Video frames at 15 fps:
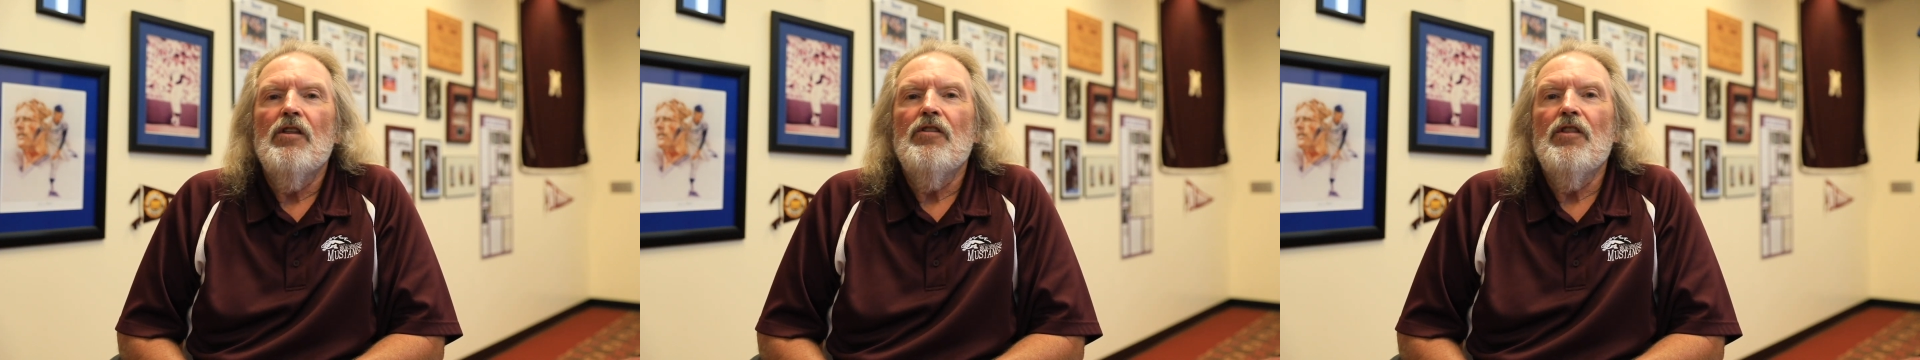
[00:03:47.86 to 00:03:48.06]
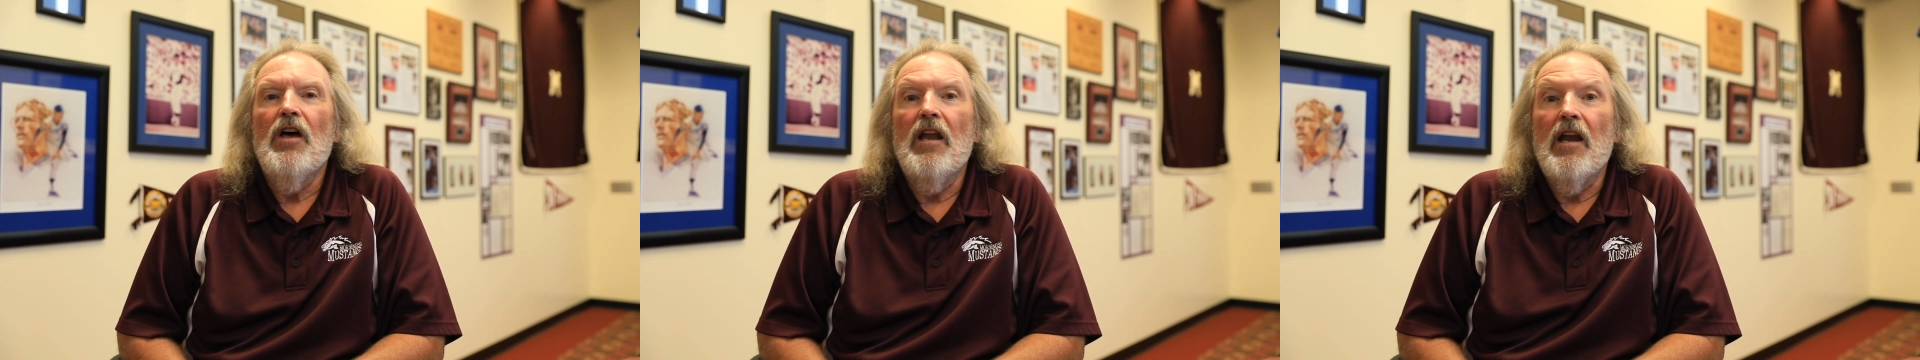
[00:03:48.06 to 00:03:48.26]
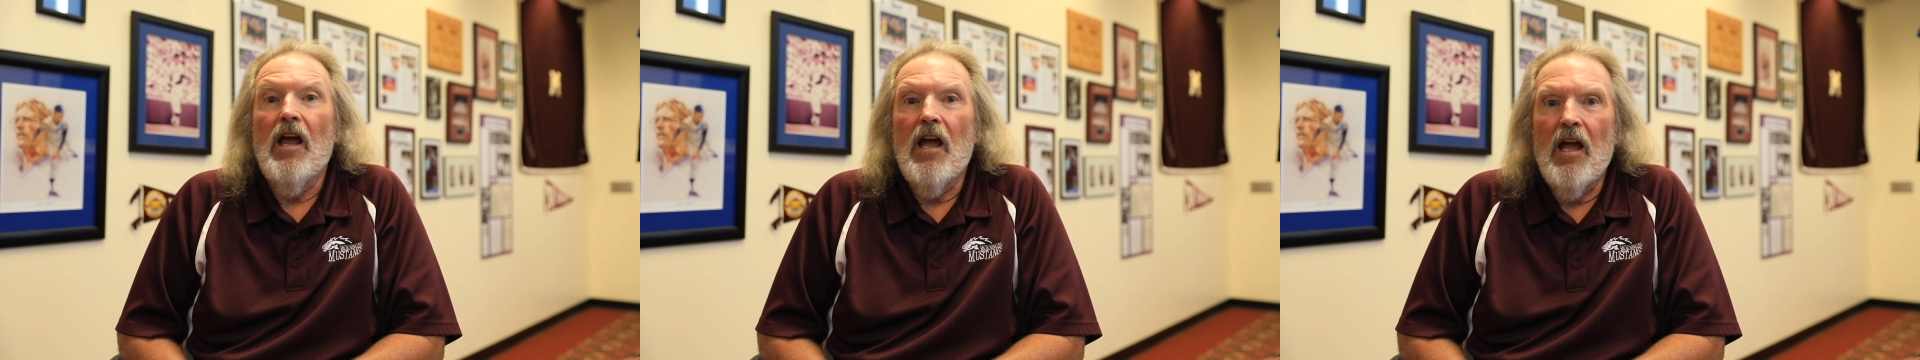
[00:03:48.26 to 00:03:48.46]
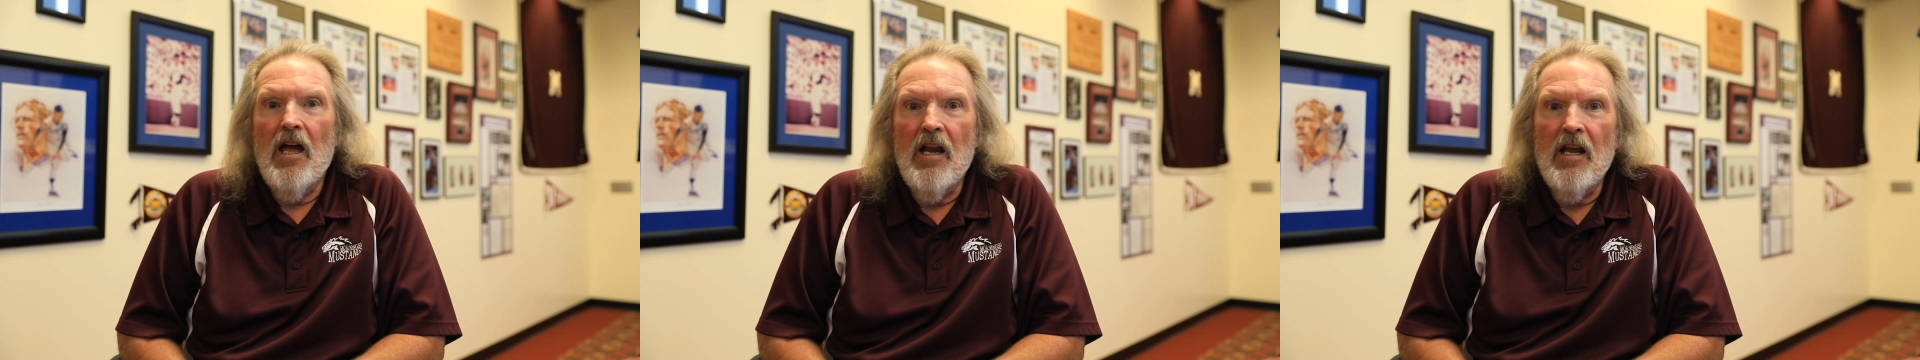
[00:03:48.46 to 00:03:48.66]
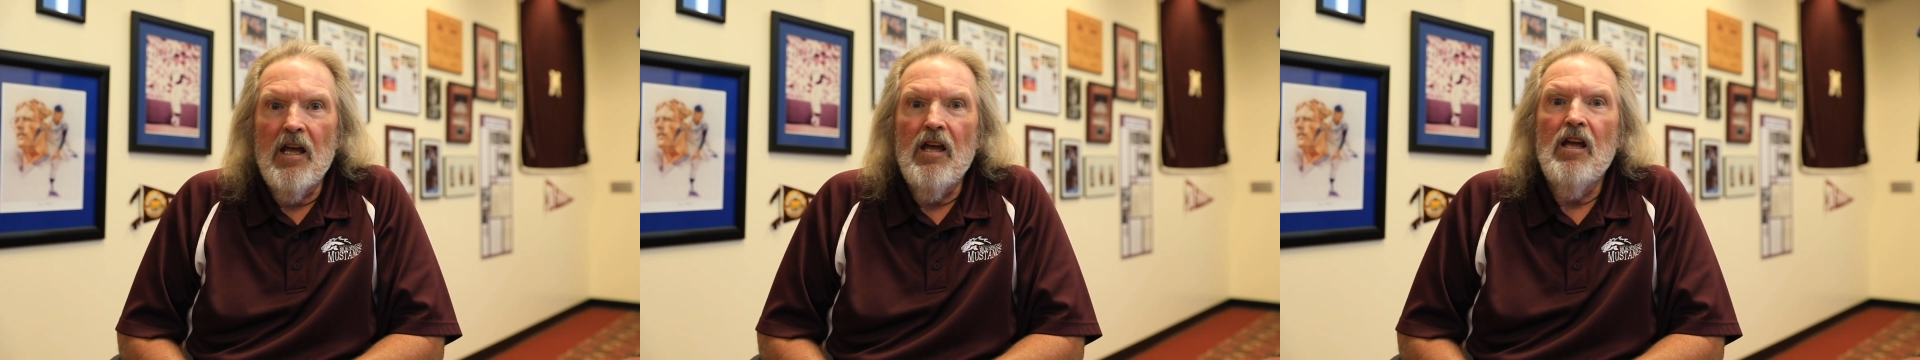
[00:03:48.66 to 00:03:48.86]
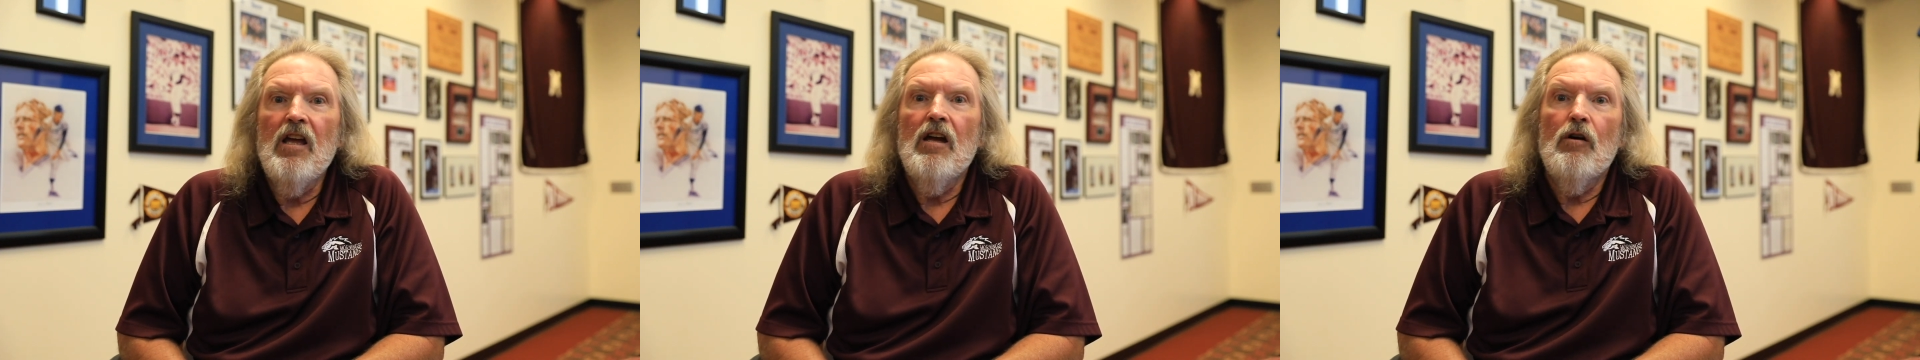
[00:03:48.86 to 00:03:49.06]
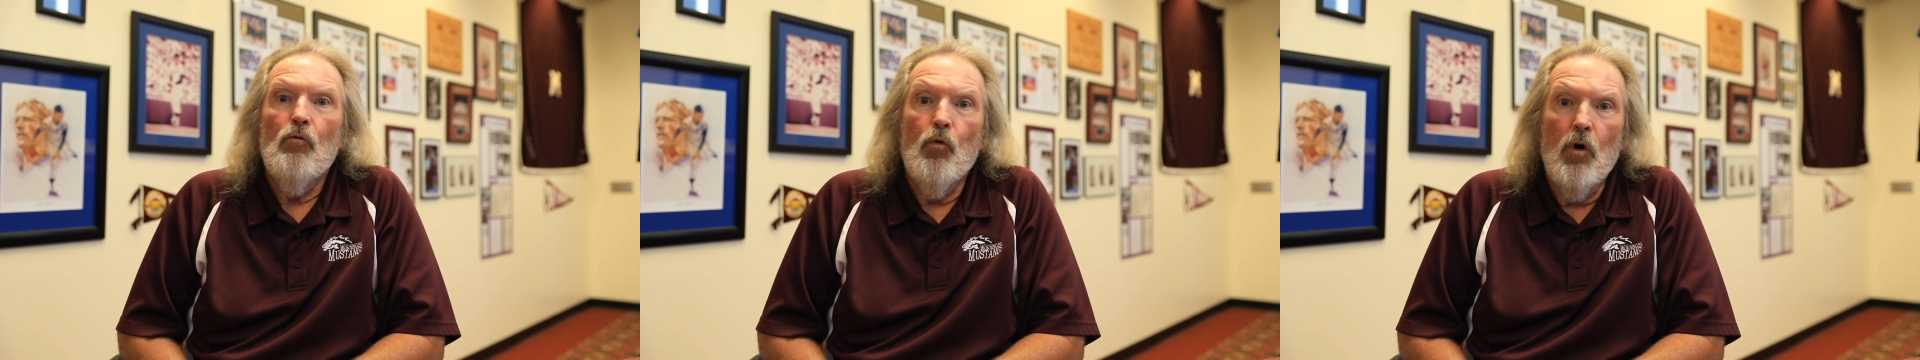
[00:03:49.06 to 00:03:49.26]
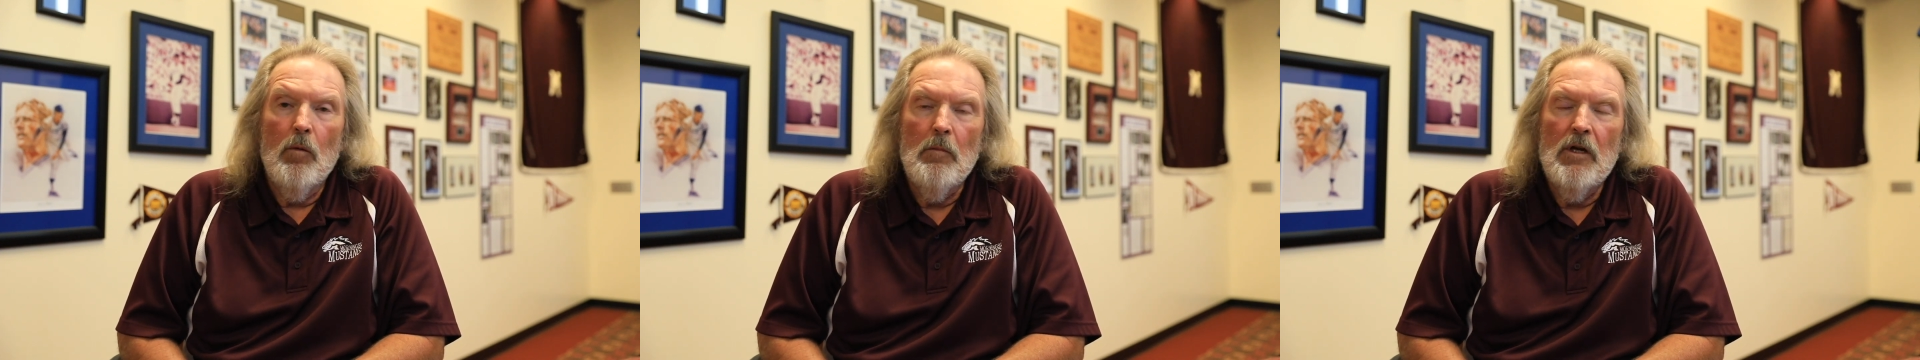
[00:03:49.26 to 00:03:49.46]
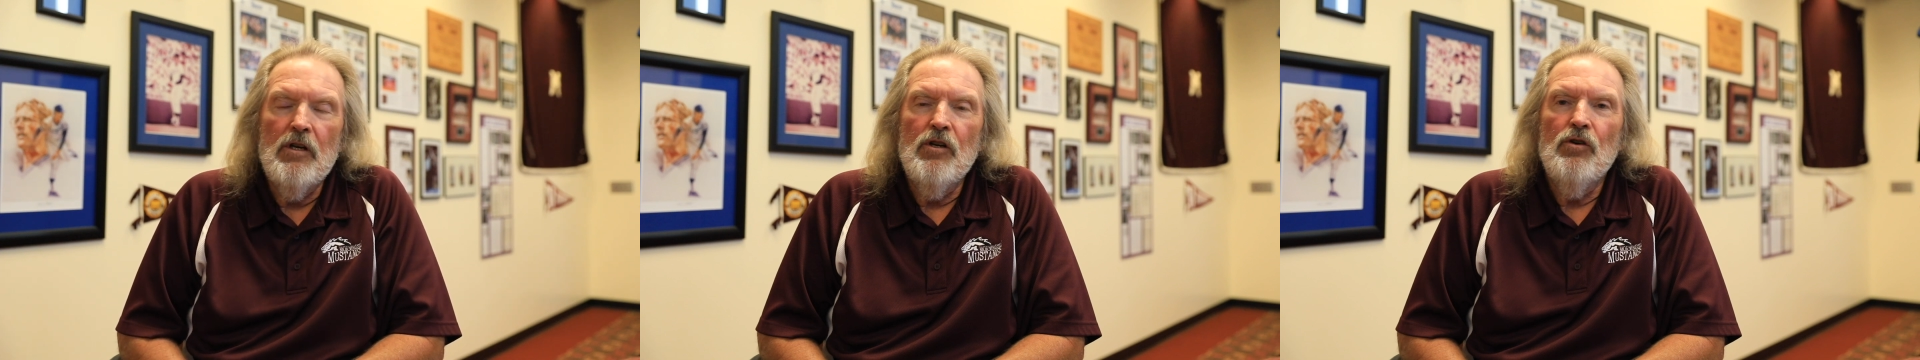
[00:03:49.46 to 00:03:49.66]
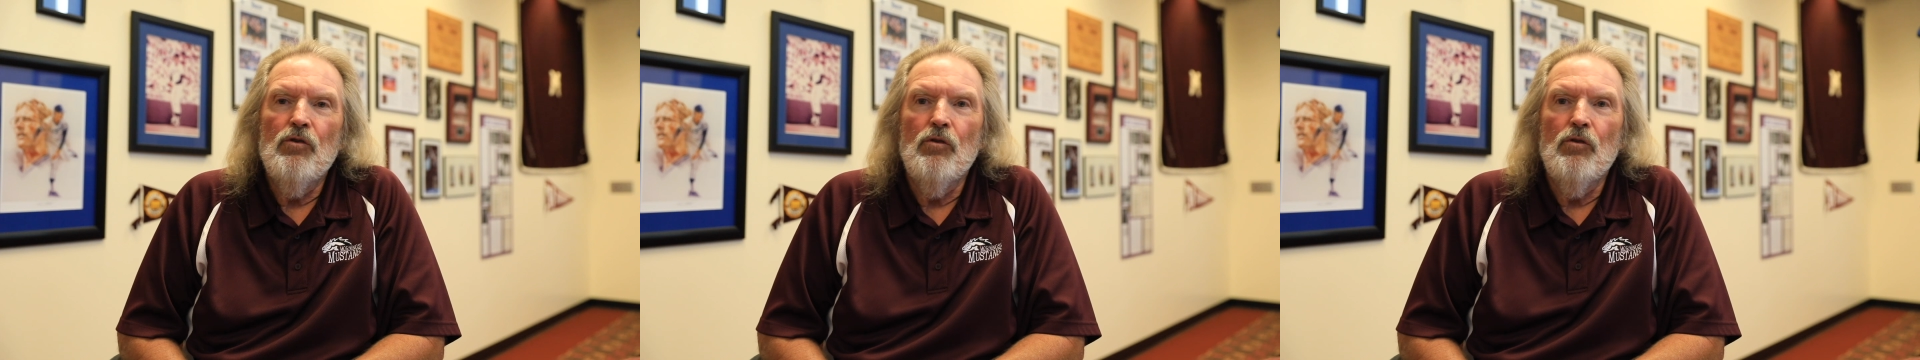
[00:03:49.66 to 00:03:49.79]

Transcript: than any woman